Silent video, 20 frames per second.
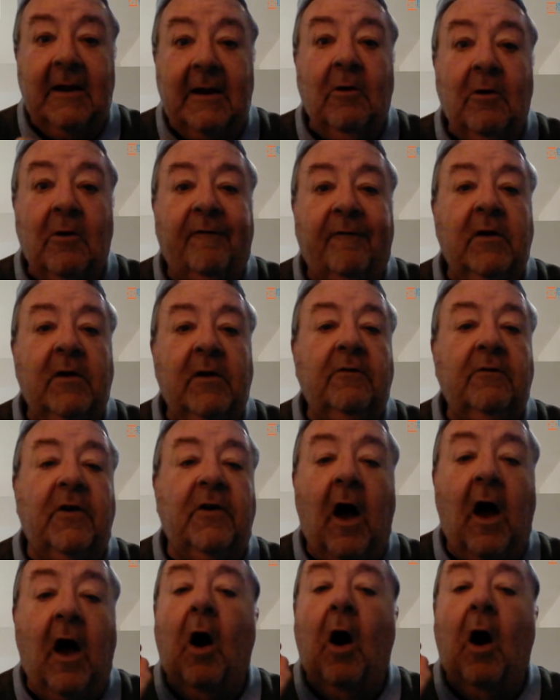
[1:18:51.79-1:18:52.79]
in your
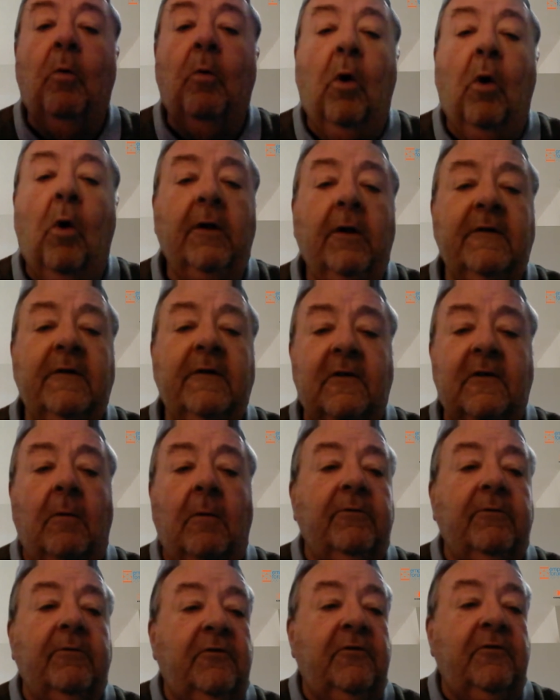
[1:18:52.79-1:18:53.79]
future. A
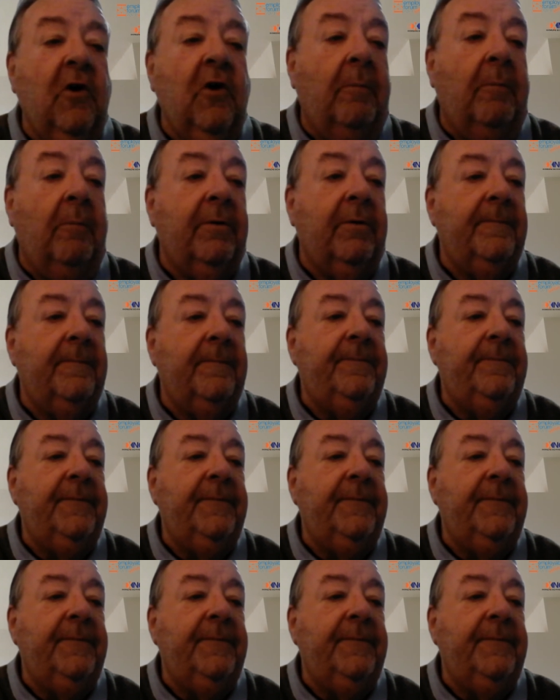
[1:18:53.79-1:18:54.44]
one-stop shop.